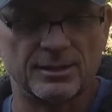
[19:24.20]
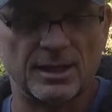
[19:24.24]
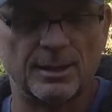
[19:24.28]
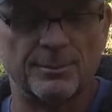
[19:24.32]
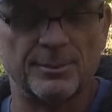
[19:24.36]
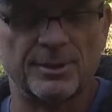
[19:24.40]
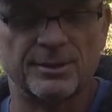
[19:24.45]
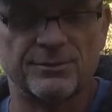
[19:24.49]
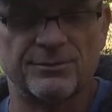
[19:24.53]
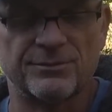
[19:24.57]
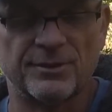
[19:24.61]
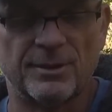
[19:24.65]

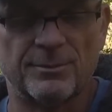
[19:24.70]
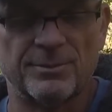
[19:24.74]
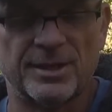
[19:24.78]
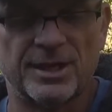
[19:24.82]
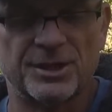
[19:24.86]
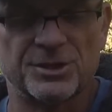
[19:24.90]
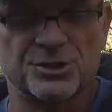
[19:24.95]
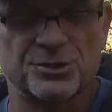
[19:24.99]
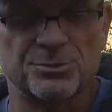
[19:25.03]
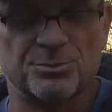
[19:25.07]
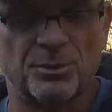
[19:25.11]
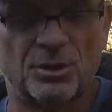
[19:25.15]
coming from
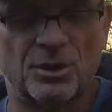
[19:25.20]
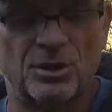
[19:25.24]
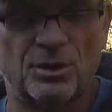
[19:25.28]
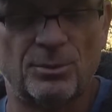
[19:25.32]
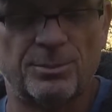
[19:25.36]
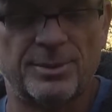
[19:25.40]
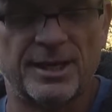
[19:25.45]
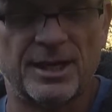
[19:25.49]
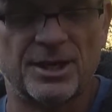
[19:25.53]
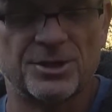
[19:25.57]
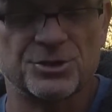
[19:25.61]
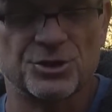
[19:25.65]
that small
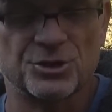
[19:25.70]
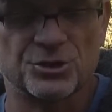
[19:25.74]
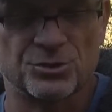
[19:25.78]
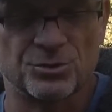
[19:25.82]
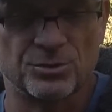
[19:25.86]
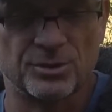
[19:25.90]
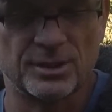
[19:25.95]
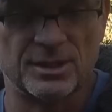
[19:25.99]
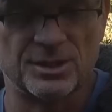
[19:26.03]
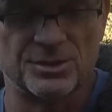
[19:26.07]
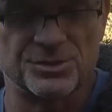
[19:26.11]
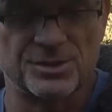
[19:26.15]
patch of
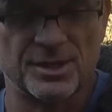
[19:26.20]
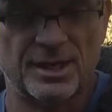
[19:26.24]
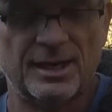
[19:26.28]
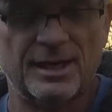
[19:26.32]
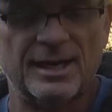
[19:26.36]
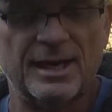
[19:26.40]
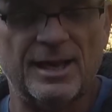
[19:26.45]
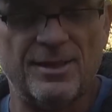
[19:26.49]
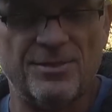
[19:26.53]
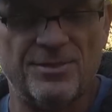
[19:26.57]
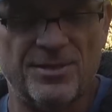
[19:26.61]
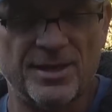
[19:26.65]
trees,
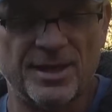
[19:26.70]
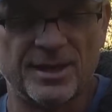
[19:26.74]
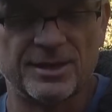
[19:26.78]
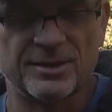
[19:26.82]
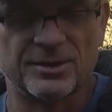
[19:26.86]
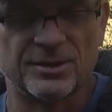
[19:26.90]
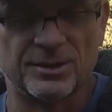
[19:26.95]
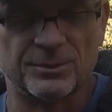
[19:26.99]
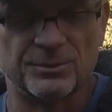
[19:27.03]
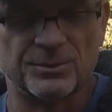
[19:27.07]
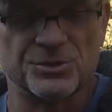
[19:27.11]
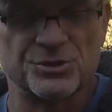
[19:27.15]
and then
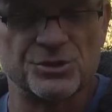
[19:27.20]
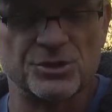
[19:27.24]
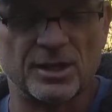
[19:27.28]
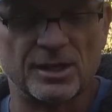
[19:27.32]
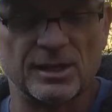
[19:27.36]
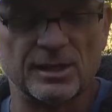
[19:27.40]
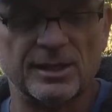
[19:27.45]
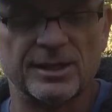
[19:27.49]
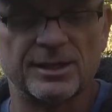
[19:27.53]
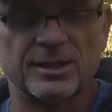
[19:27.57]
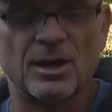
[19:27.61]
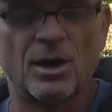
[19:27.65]
I heard what
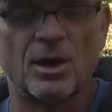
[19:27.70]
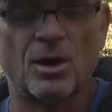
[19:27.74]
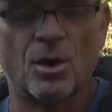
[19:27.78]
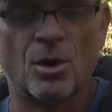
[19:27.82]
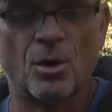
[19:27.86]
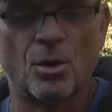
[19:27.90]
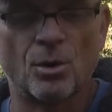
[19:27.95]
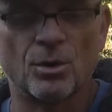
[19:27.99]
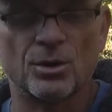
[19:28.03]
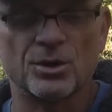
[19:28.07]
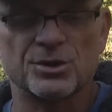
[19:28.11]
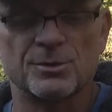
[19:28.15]
sounded like a
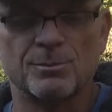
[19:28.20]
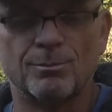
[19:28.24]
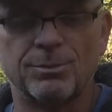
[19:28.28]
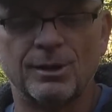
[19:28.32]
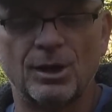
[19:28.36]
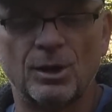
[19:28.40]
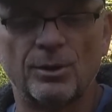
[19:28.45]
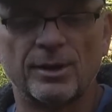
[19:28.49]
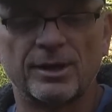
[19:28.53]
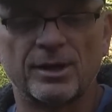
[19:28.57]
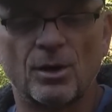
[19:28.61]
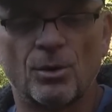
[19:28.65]
horse
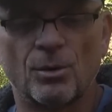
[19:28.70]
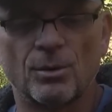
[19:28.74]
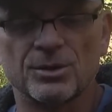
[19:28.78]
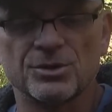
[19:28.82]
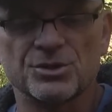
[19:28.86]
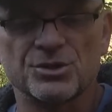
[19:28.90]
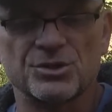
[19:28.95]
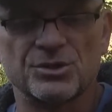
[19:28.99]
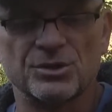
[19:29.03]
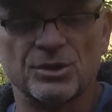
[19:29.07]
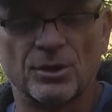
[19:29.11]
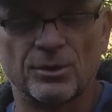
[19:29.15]
blowing or
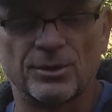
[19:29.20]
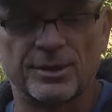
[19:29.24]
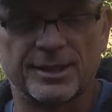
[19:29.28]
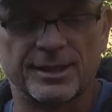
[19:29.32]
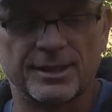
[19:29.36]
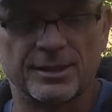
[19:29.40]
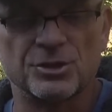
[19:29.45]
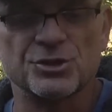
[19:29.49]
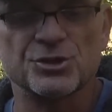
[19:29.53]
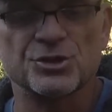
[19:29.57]
snorting,